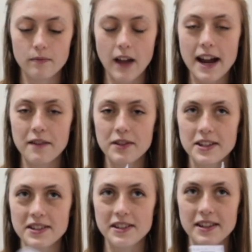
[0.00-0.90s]
I have
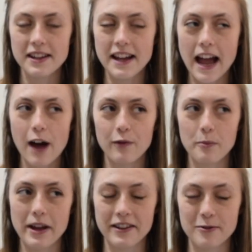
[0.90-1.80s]
these
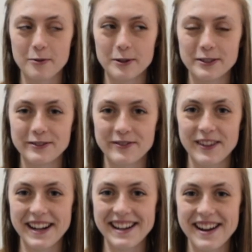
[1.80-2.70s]
alphabetical
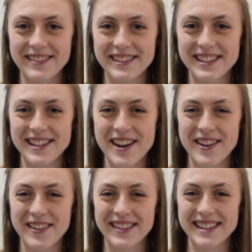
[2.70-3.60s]
right now,
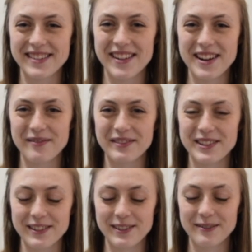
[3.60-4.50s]
so that's why I'm
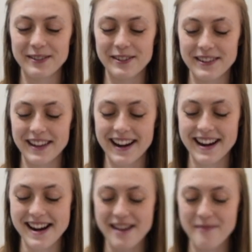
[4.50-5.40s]
doing the order that I
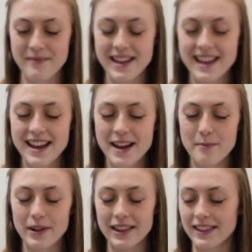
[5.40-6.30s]
am.
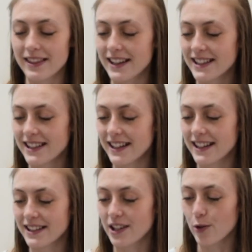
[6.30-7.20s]
But this
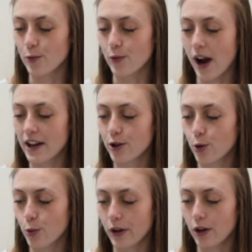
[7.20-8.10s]
is a red
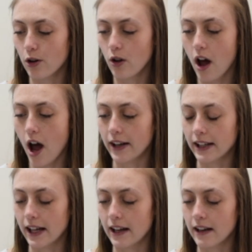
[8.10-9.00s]
Creole
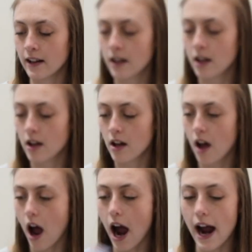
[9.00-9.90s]
onion.
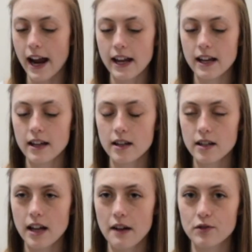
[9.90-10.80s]
I
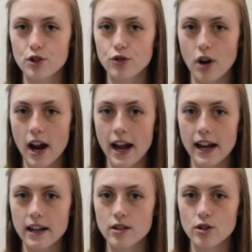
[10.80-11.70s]
have
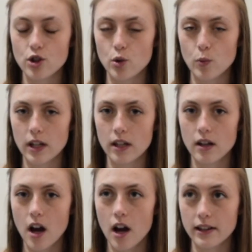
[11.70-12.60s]
tried doing
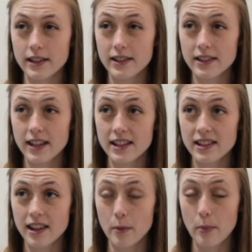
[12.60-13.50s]
onion
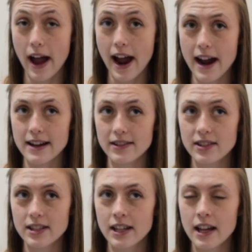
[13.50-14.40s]
sets in the
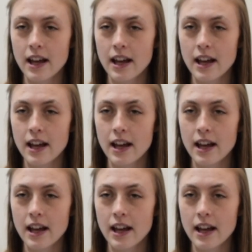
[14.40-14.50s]
past.